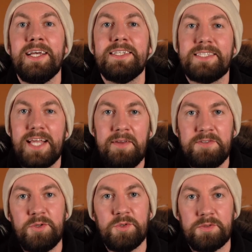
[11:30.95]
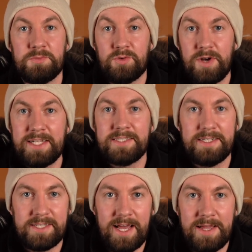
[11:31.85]
saves you some transit
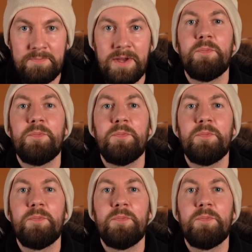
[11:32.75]
time,